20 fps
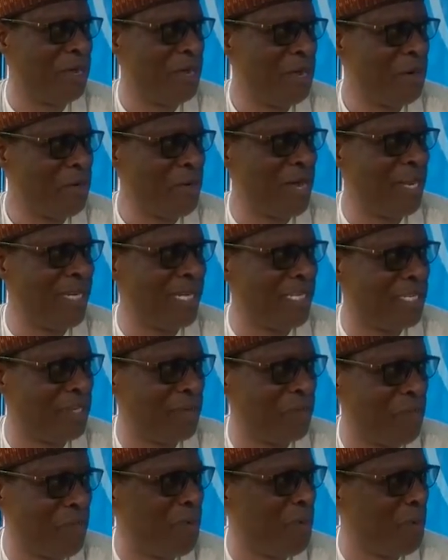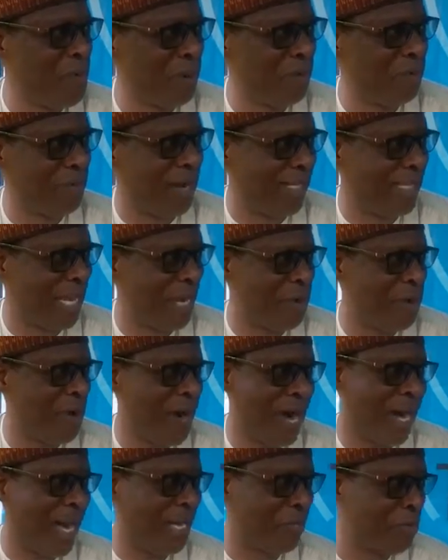when the Chief people come to attack you,
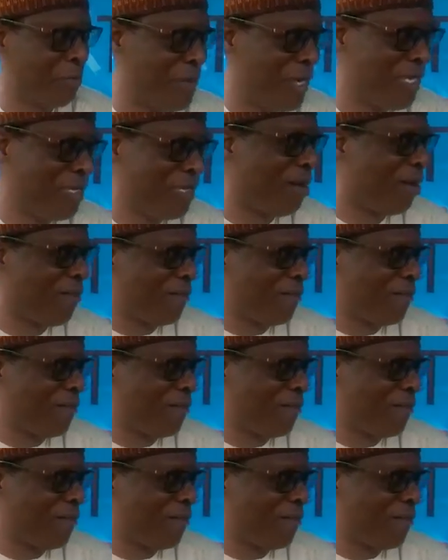Agatu, please don't